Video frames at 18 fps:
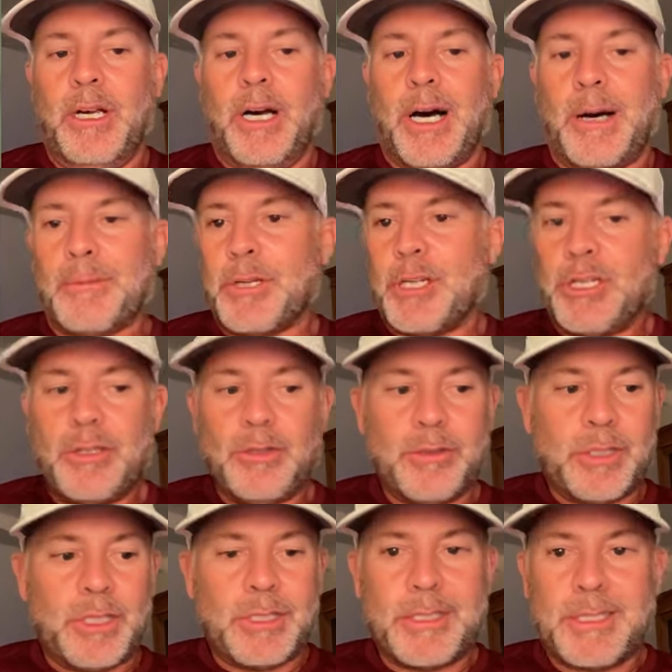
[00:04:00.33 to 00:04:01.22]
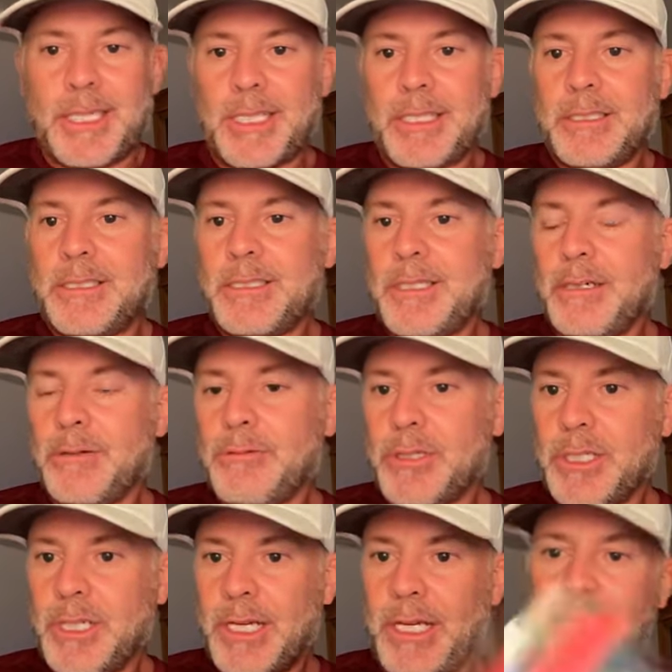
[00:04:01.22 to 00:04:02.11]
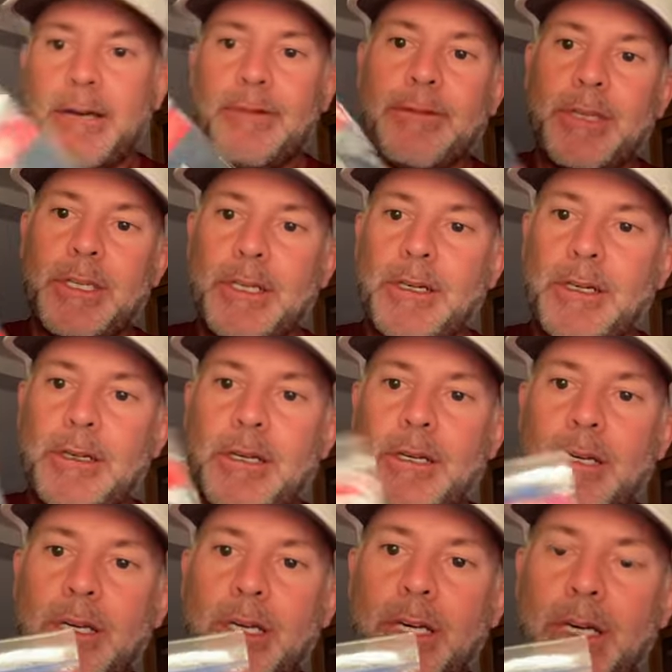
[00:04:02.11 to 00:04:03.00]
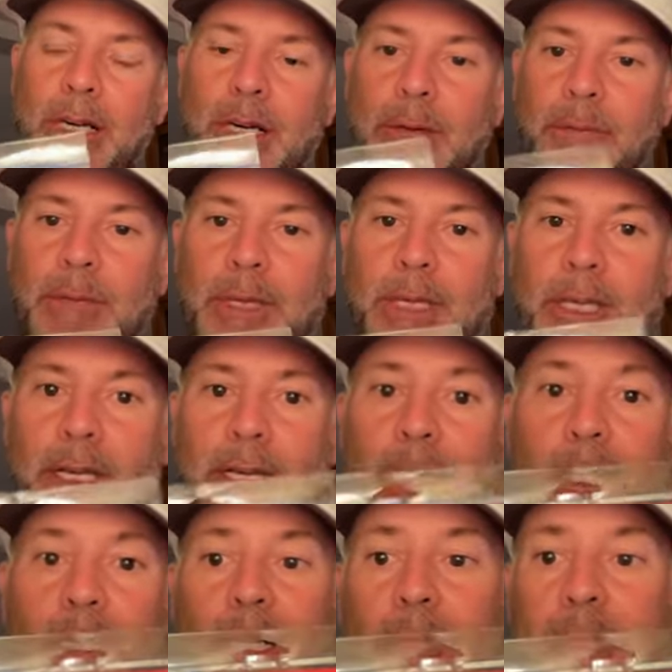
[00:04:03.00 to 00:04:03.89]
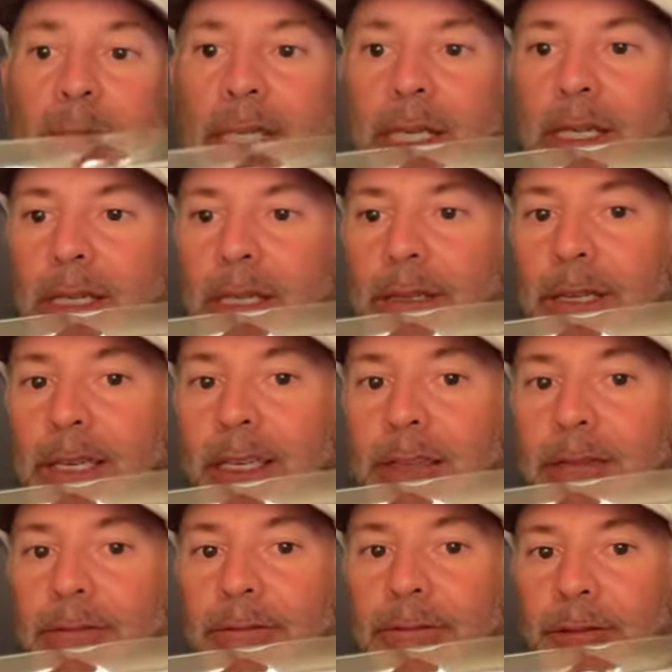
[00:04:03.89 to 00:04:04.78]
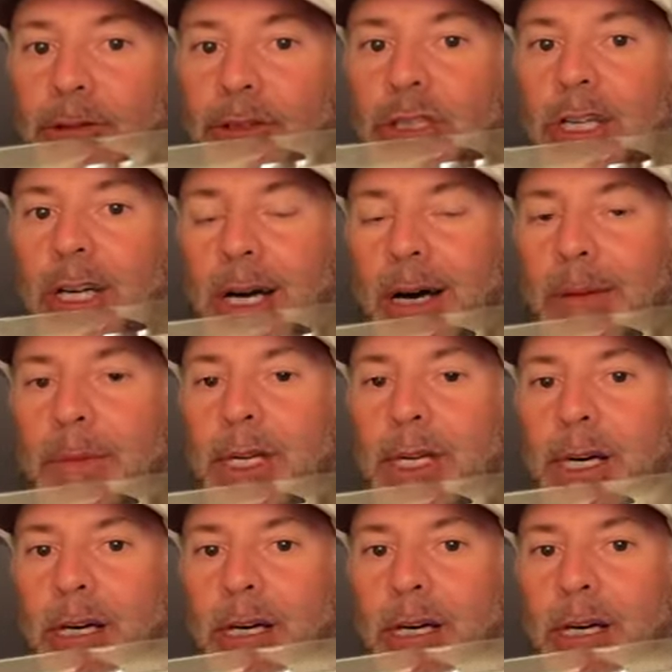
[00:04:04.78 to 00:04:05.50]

I'm going to use a second set, which I have here, and I'll update it in the first comment.